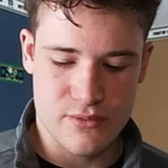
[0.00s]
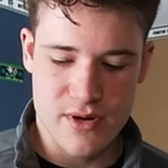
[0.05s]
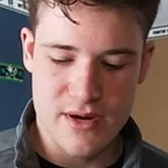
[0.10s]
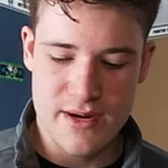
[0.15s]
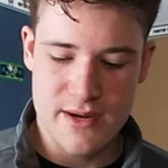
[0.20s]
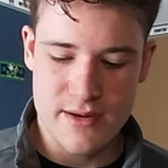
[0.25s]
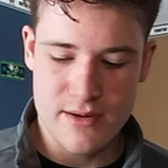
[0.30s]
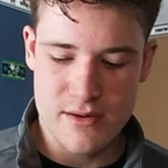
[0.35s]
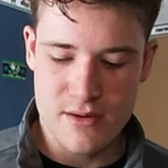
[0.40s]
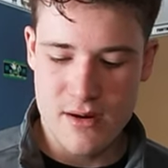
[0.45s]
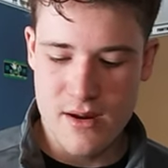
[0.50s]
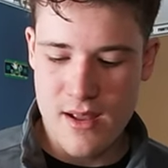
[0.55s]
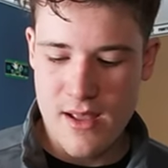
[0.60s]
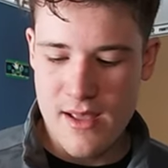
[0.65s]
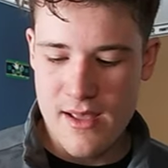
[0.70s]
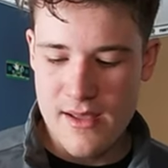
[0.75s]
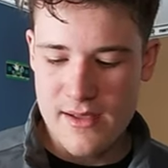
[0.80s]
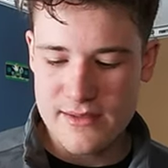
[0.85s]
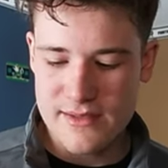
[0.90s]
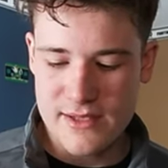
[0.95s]
right here.
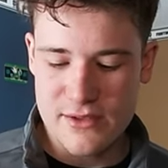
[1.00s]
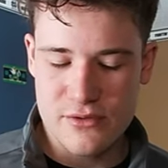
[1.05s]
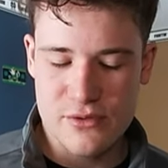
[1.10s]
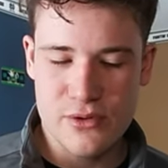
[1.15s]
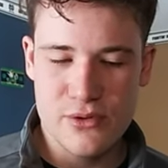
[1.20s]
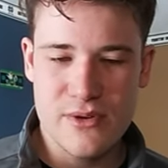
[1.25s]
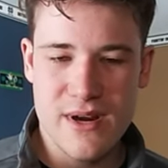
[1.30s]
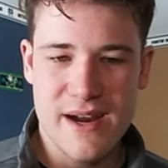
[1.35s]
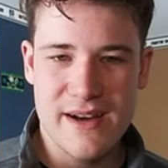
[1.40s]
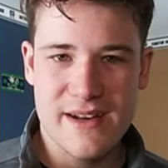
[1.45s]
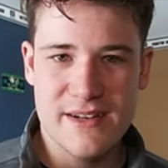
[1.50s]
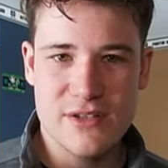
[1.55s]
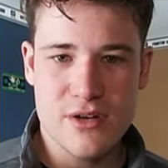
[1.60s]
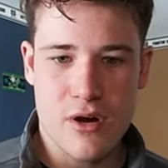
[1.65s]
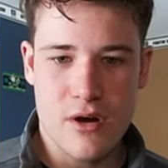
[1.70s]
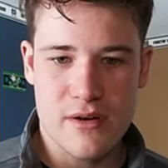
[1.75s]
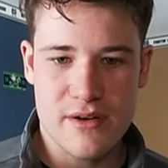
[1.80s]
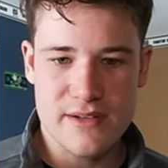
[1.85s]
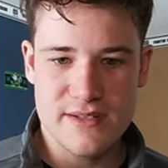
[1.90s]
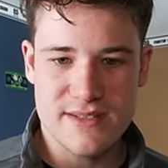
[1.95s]
It's a true 9H
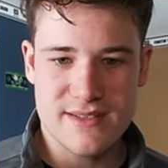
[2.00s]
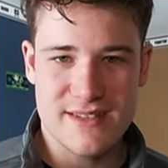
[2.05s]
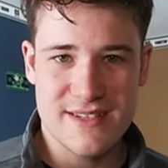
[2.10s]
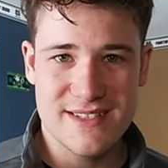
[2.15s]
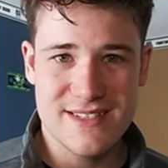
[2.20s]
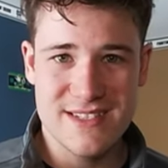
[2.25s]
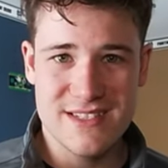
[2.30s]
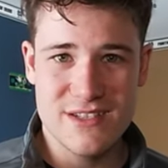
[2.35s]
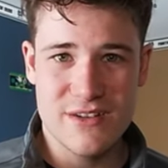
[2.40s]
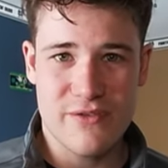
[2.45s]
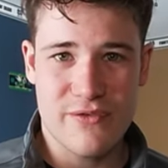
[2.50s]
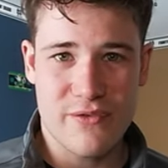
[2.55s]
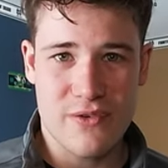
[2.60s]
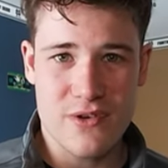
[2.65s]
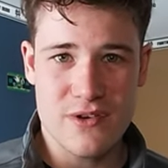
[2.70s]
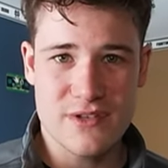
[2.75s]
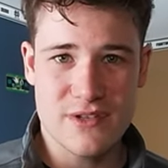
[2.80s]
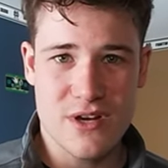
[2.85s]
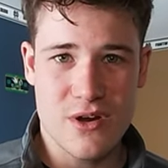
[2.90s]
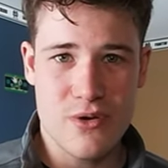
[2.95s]
hardness. This is the
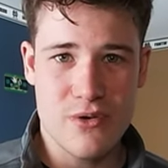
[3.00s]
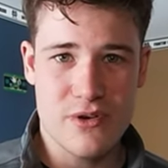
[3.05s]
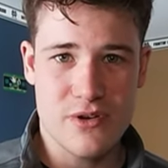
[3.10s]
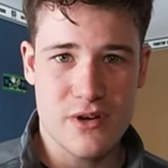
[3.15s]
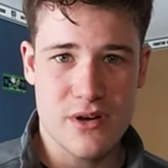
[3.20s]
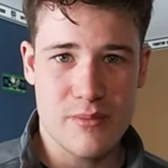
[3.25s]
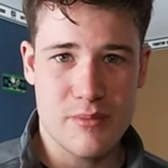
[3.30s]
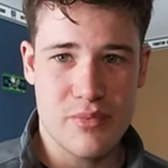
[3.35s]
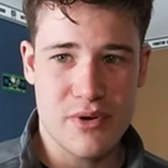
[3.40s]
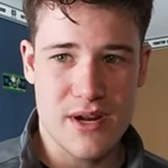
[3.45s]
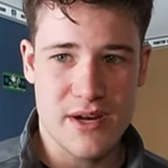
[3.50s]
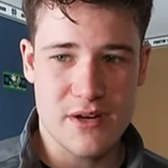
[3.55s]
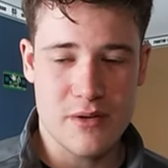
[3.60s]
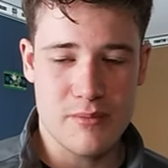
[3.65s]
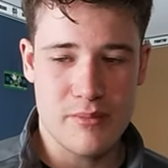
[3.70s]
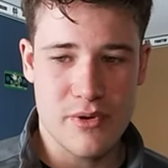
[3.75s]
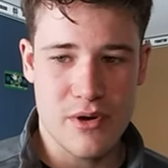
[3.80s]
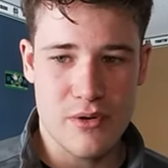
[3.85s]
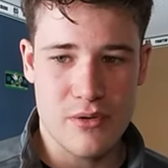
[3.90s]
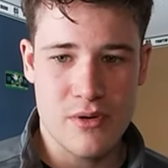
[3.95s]
first coat you're going to put on your
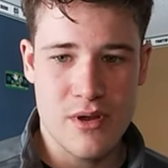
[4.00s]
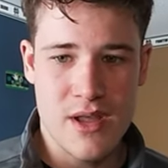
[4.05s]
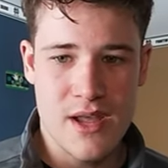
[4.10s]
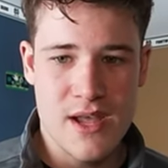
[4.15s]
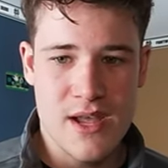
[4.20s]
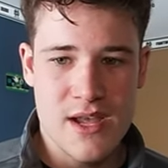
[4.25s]
boat.